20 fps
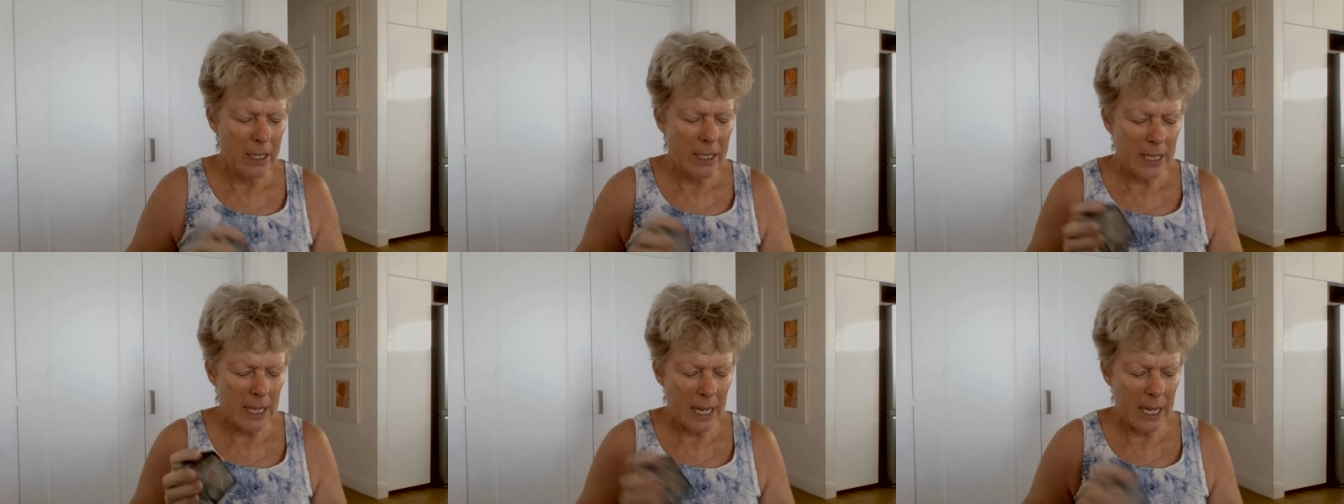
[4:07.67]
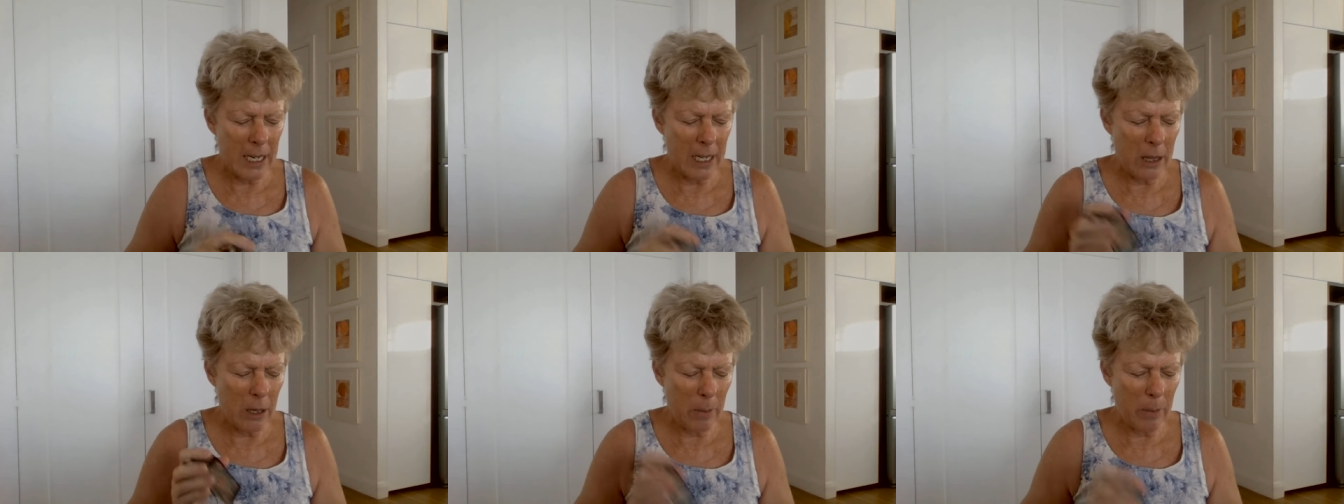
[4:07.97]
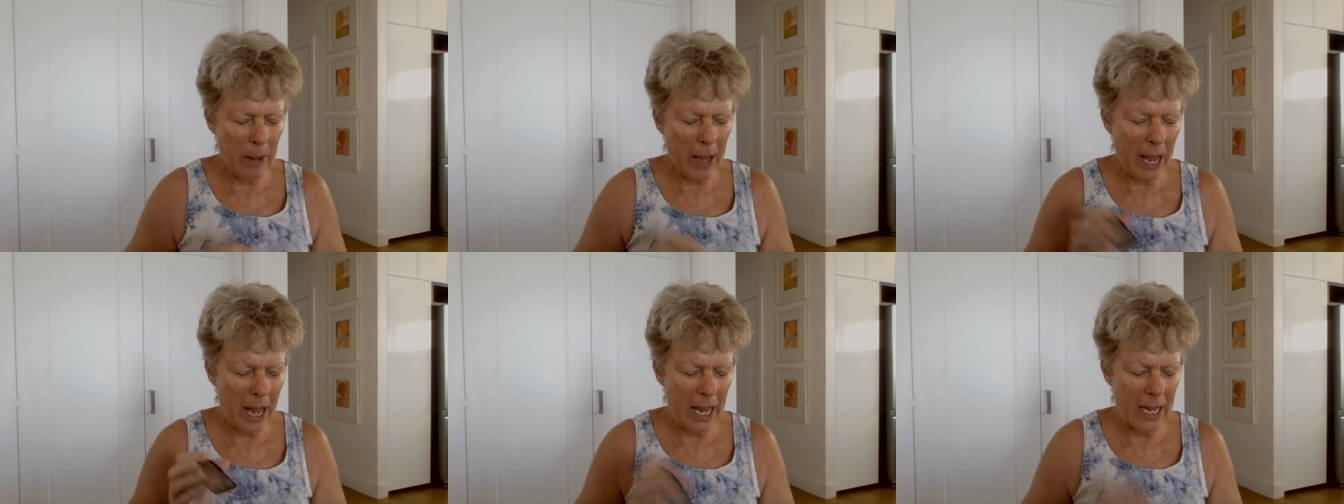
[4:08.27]
seen in
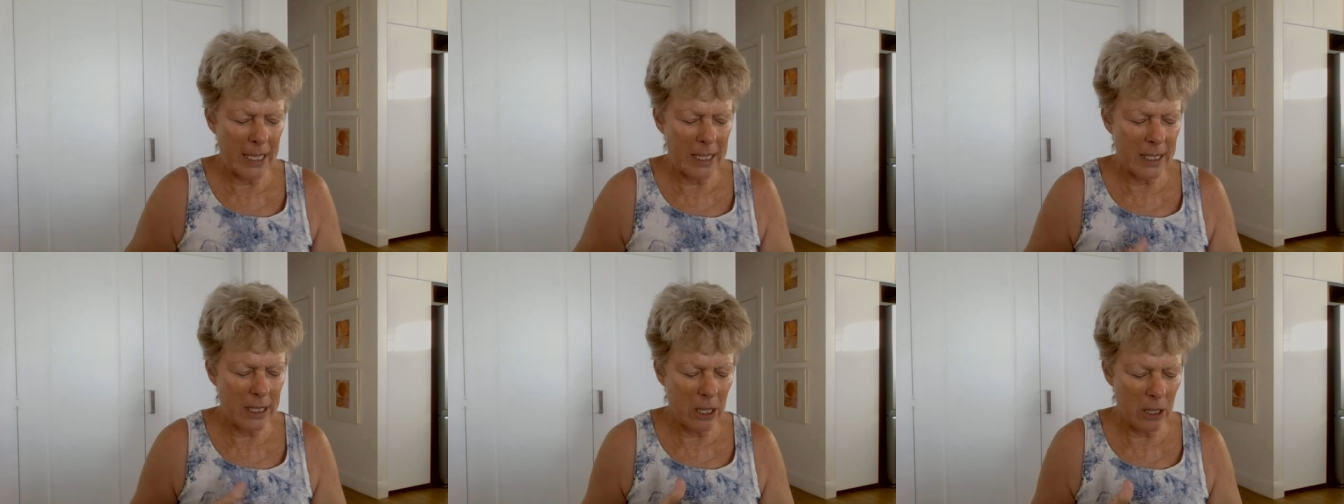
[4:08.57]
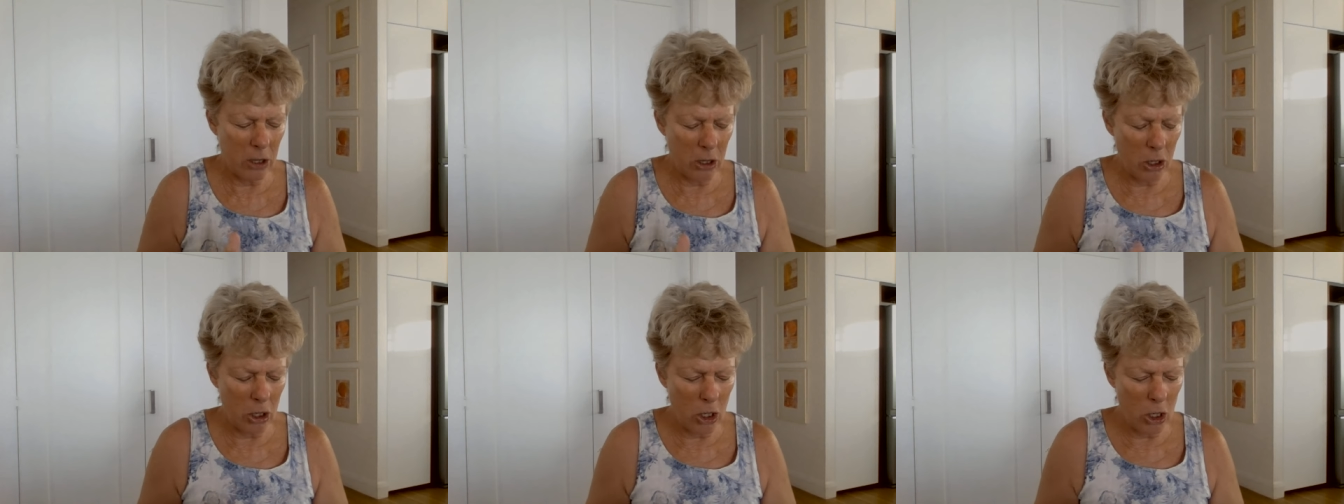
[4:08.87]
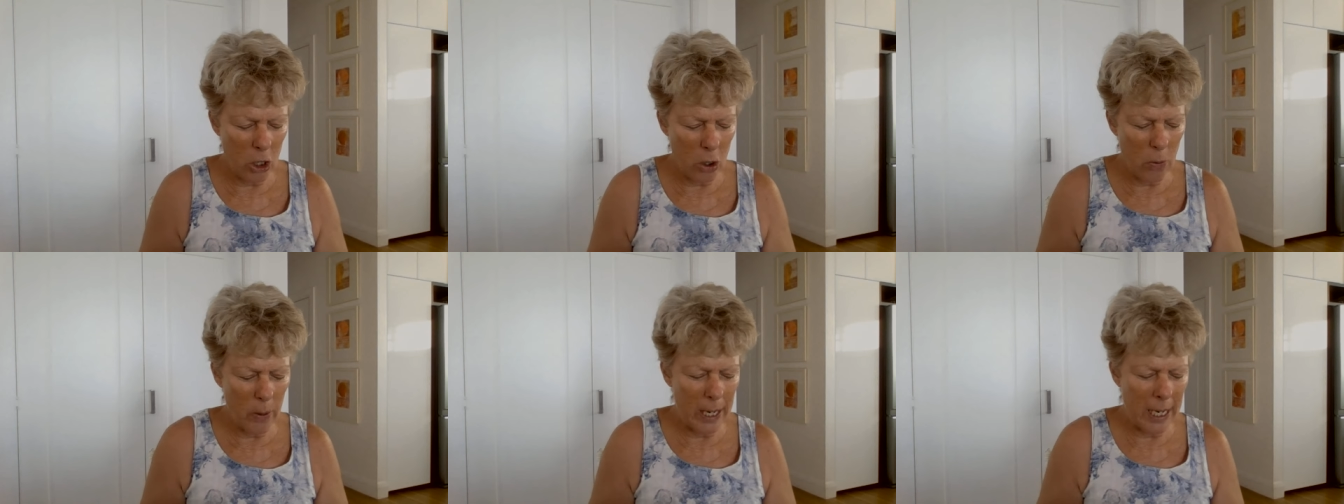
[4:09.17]
the past that the
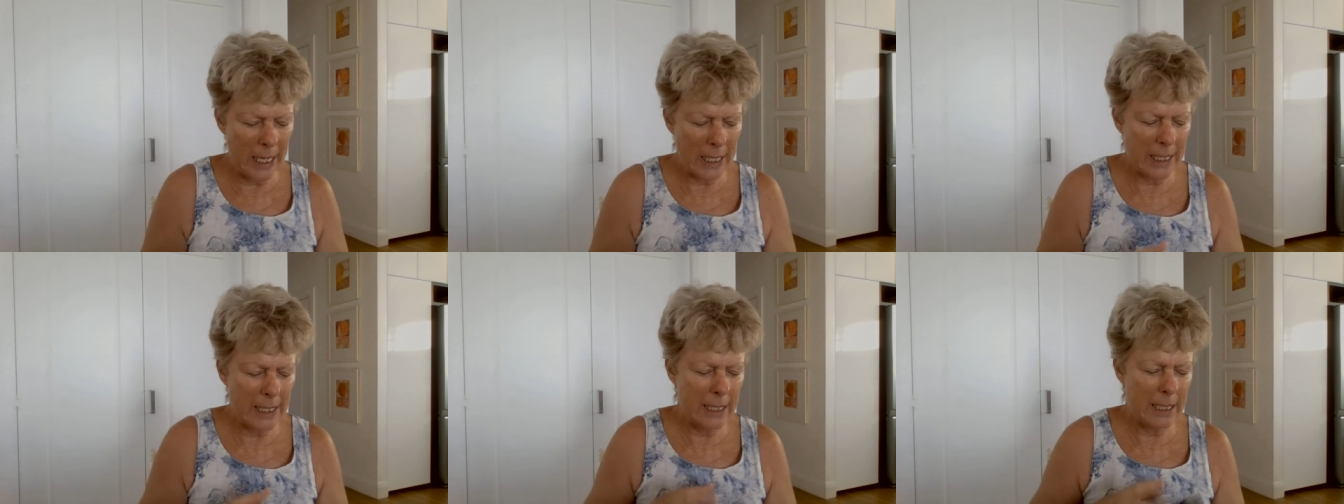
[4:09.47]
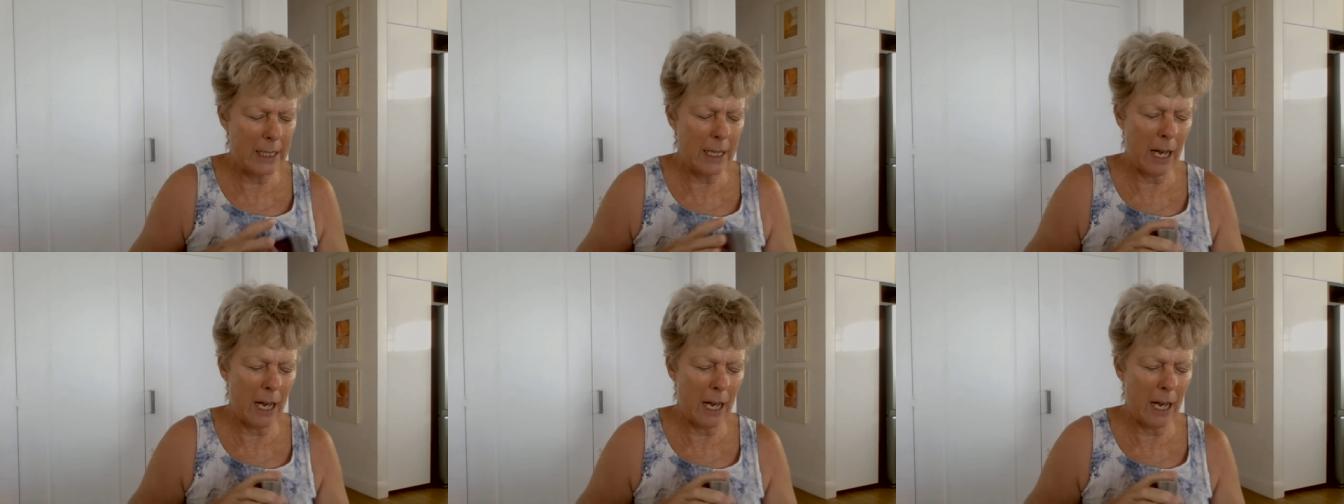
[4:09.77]
US,